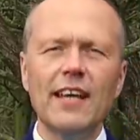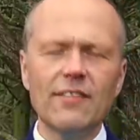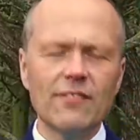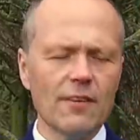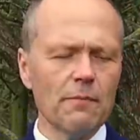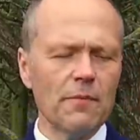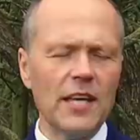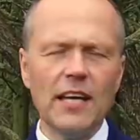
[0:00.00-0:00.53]
It's
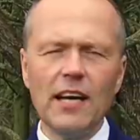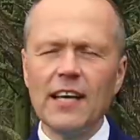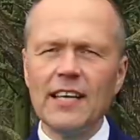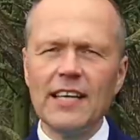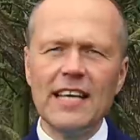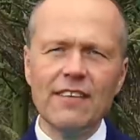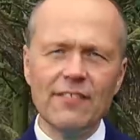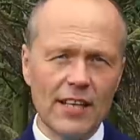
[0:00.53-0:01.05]
something I
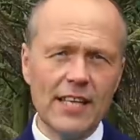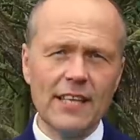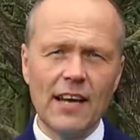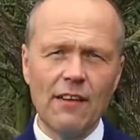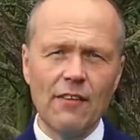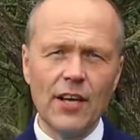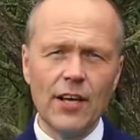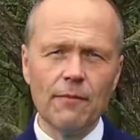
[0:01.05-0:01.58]
can easily
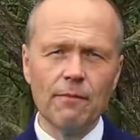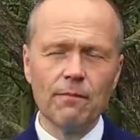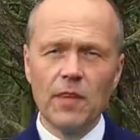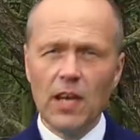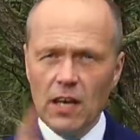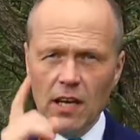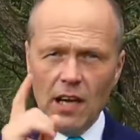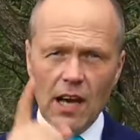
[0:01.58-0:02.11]
carry.
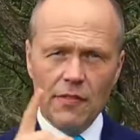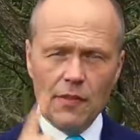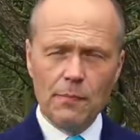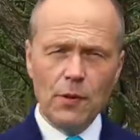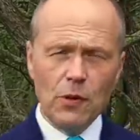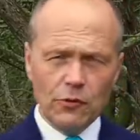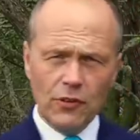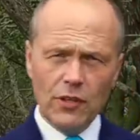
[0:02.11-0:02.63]
And the
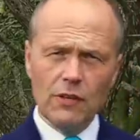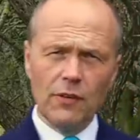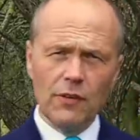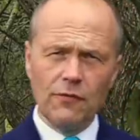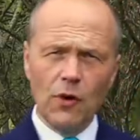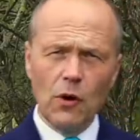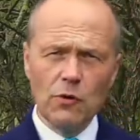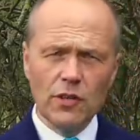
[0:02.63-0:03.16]
beauty of a
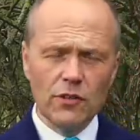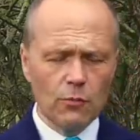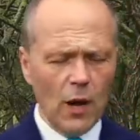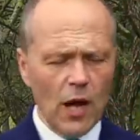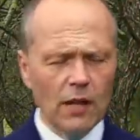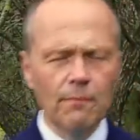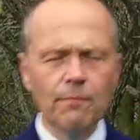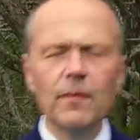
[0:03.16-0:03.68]
phone as
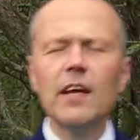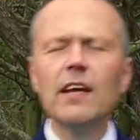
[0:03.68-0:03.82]
well,